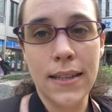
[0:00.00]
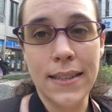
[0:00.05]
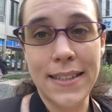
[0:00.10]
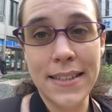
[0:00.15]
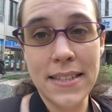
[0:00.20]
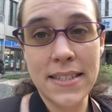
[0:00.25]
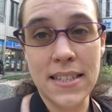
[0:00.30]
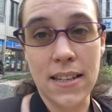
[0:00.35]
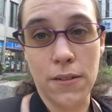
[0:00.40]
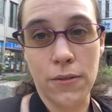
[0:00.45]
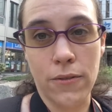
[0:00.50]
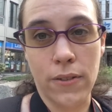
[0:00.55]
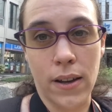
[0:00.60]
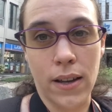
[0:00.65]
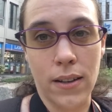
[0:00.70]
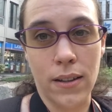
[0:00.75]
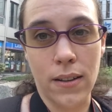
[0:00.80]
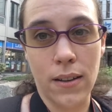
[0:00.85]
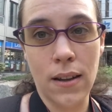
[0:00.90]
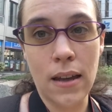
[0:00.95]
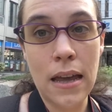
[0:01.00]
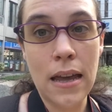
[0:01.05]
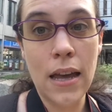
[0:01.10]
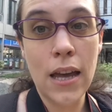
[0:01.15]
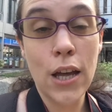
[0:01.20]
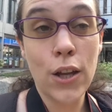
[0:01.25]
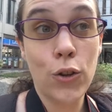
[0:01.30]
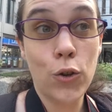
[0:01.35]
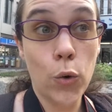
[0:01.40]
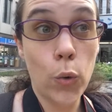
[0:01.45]
Disney fan.
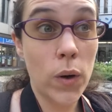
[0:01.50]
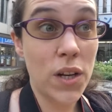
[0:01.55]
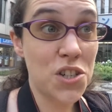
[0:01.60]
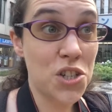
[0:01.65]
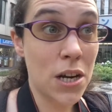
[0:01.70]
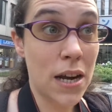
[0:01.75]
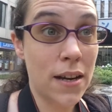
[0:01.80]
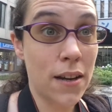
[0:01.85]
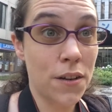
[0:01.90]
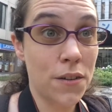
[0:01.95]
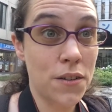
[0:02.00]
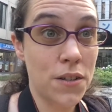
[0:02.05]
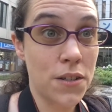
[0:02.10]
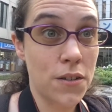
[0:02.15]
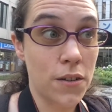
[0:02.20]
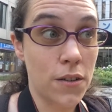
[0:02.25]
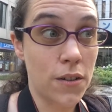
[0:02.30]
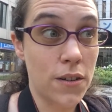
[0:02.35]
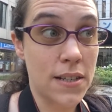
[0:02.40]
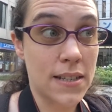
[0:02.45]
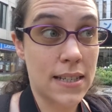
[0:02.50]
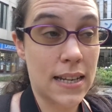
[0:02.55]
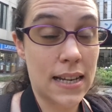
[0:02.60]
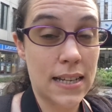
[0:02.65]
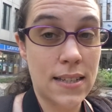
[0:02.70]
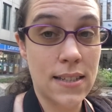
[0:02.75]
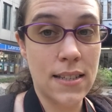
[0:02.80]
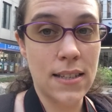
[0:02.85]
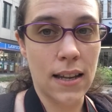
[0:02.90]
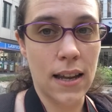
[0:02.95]
To which I answer
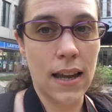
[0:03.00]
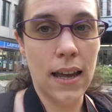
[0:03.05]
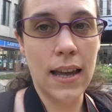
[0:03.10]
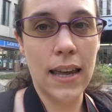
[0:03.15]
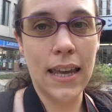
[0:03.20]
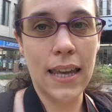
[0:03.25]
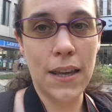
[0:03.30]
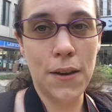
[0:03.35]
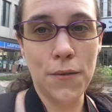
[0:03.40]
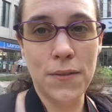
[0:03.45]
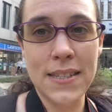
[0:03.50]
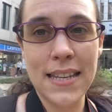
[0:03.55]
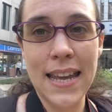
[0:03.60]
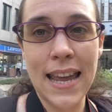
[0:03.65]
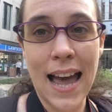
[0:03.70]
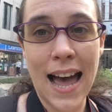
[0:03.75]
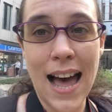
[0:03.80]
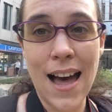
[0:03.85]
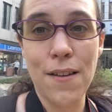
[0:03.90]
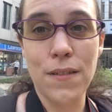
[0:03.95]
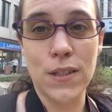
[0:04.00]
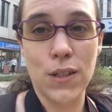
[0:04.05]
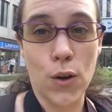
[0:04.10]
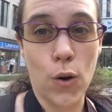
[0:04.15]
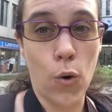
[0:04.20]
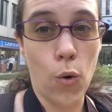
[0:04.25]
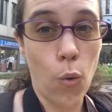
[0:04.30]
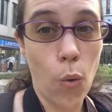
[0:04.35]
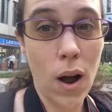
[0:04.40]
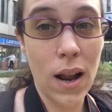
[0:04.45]
that if they have the
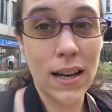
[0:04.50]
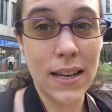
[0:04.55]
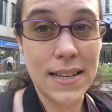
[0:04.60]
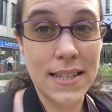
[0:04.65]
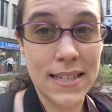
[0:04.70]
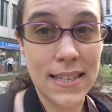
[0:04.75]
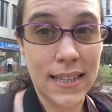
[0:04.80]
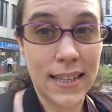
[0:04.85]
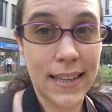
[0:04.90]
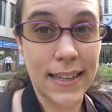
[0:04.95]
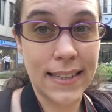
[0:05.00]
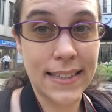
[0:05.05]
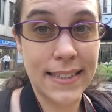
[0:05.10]
quality,